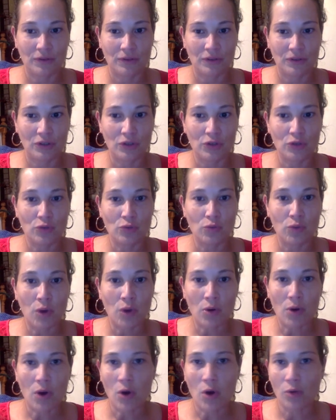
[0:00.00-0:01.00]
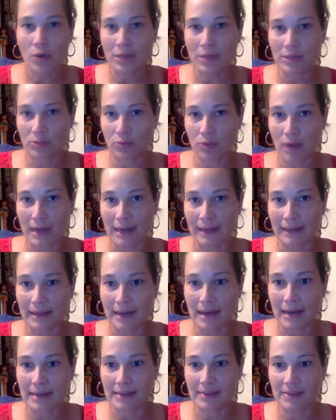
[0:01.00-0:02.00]
won't always
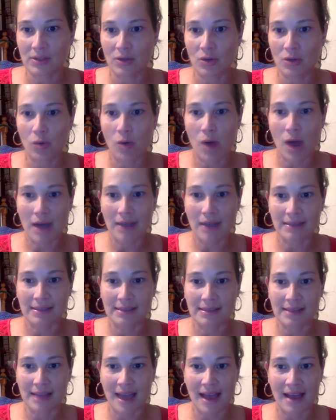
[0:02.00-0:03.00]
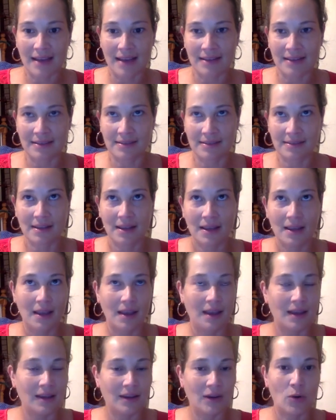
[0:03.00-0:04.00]
recognize quats as
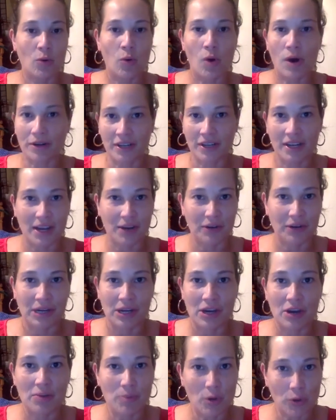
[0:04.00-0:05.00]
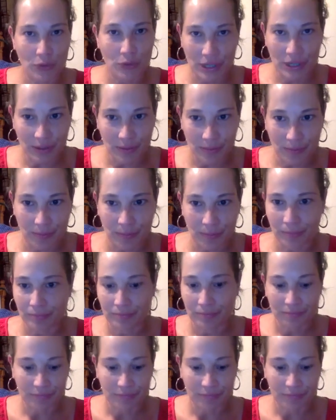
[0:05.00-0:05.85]
quaternary ammonium